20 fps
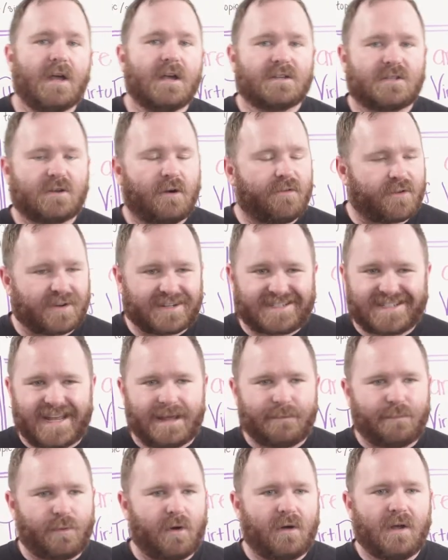So for
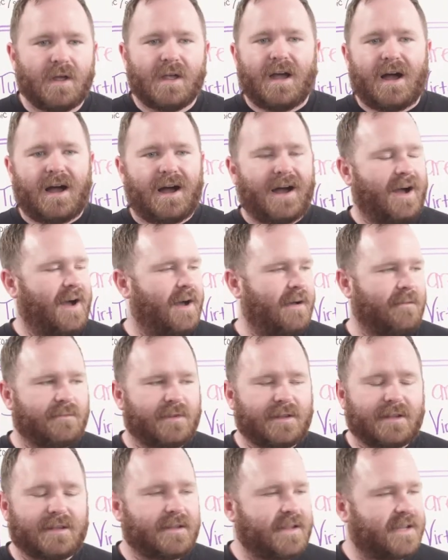example, um,
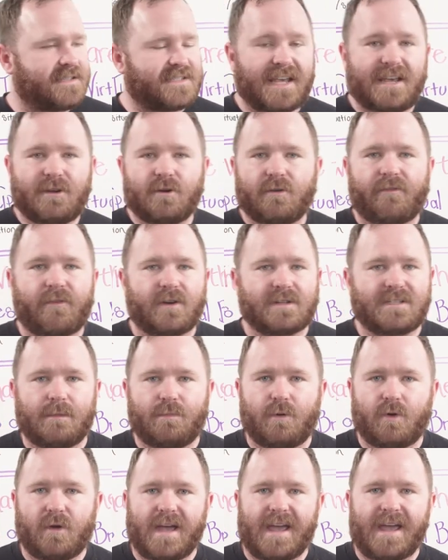let's say you're, for example,